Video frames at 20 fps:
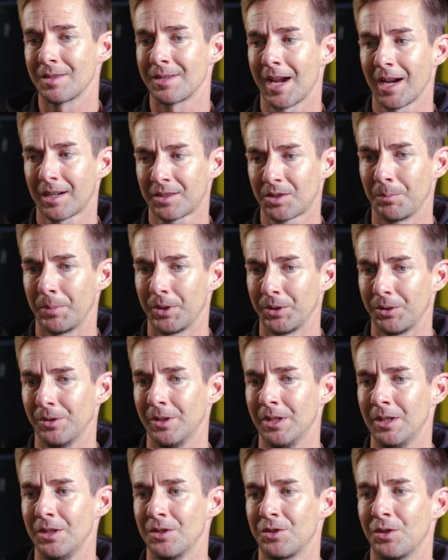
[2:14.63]
Zach's
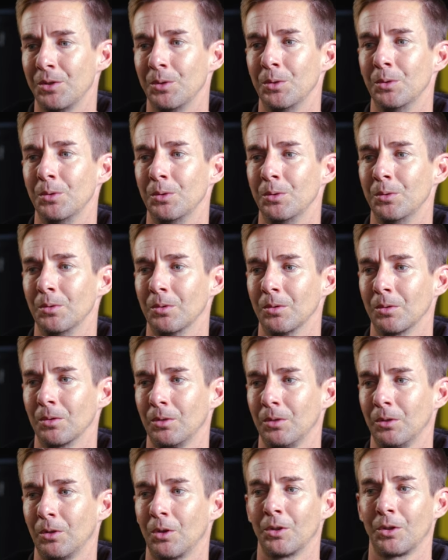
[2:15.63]
ability to
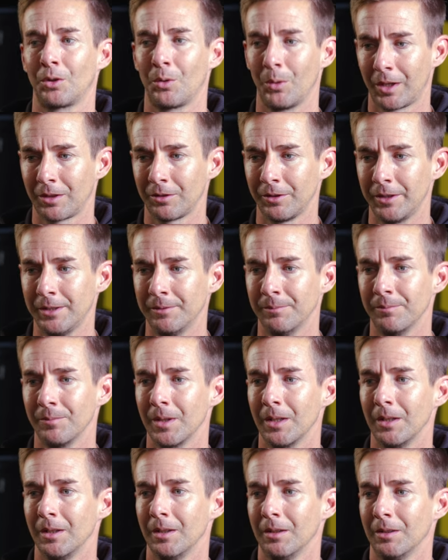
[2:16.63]
learn quickly,
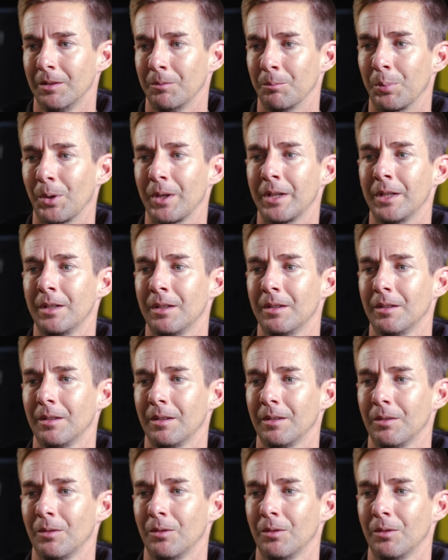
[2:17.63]
bring